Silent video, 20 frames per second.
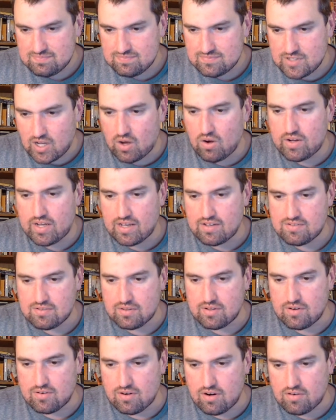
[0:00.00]
Okay, so
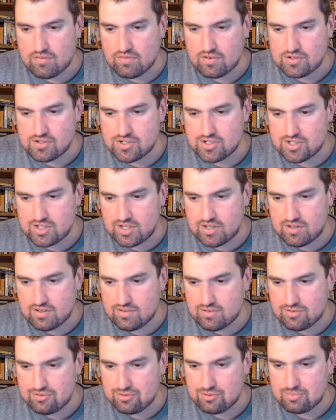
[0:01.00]
there are French
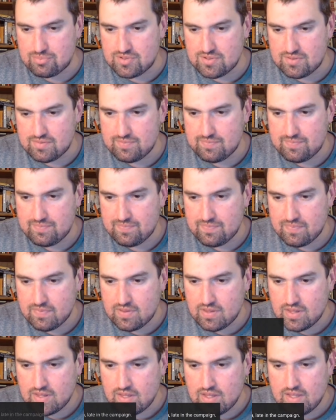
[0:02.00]
troops.
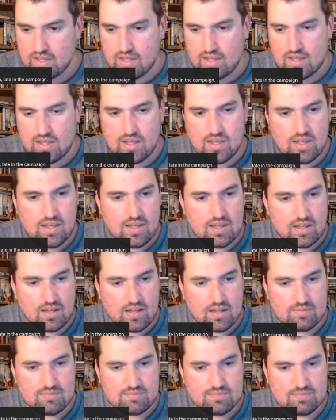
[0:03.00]

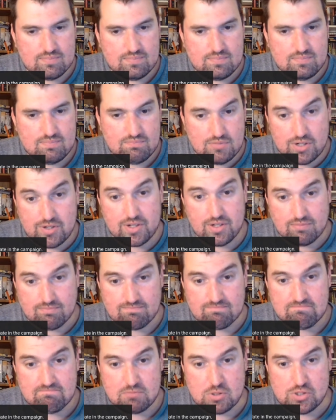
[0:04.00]
There you go.
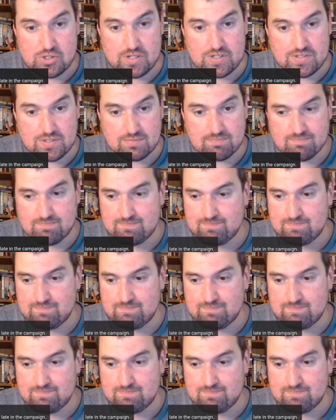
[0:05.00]
There's your answer.